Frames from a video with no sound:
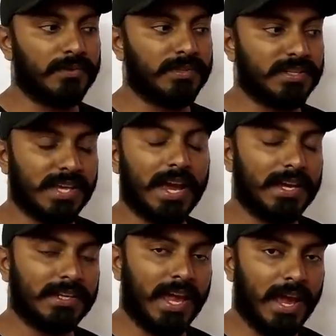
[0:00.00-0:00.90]

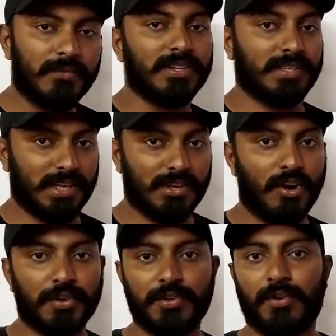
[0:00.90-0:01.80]
design everything
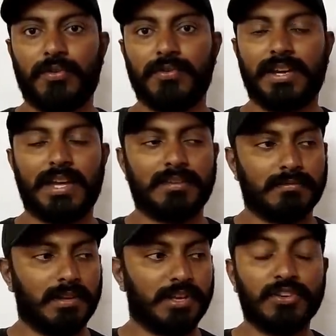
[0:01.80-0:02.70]
on your own.
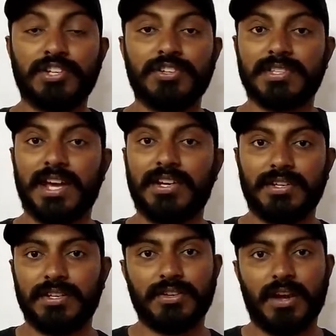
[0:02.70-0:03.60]
Like you need to
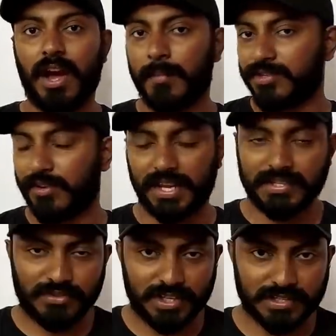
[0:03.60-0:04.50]
design Amazon
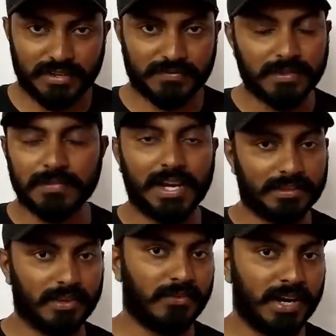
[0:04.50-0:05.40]
S3 itself, something like
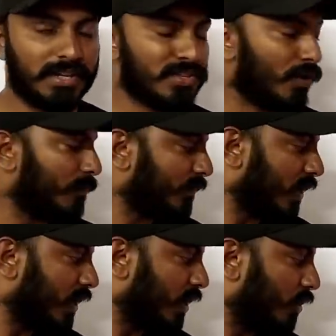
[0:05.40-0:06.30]
that, right? So
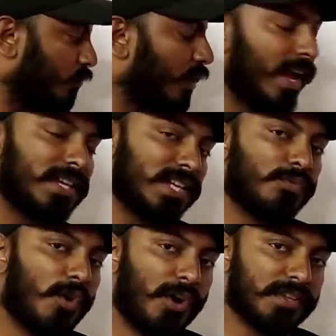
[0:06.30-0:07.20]
what I
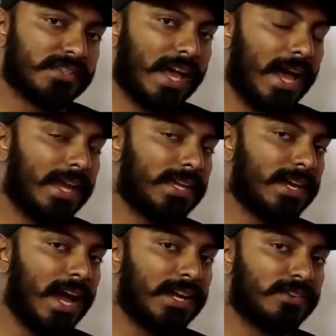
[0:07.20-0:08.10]
did was I
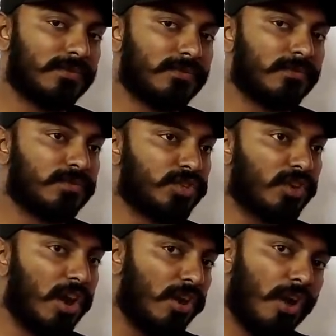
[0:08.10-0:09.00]
kind of
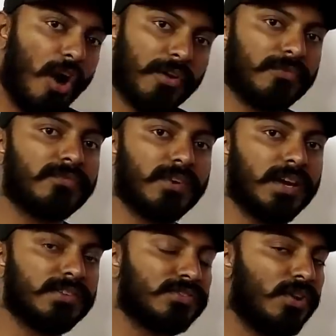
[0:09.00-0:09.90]
took a lot of
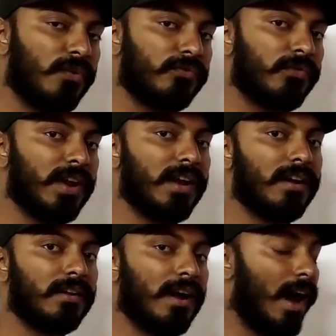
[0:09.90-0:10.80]

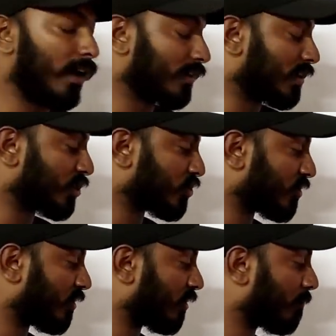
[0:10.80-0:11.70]
software
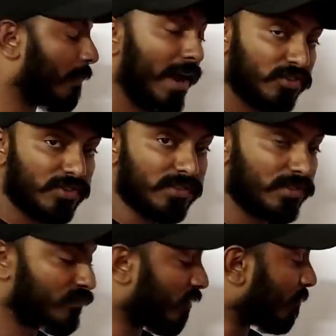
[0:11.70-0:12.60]
architecture
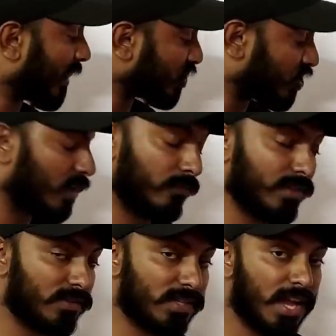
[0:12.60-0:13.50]
patterns from
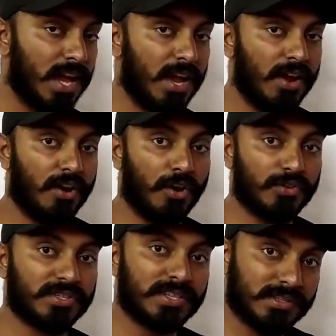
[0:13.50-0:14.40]
HDFS. Or
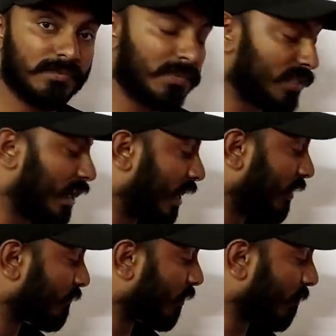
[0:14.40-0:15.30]
system
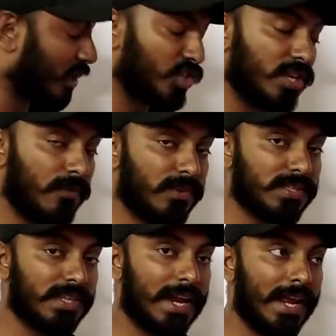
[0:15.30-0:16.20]
design from
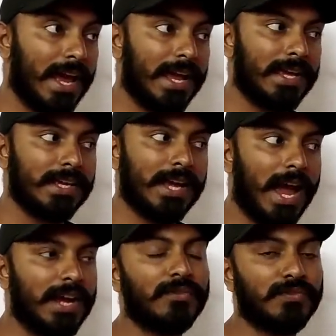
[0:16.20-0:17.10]
HDFS, and I
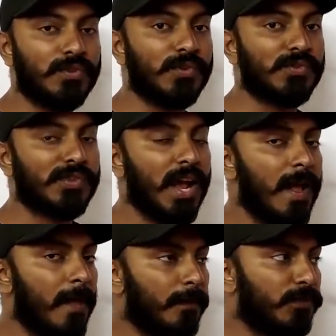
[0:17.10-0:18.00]
kind of use
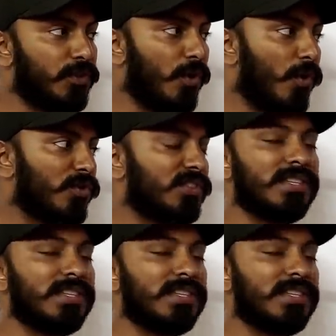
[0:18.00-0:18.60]
those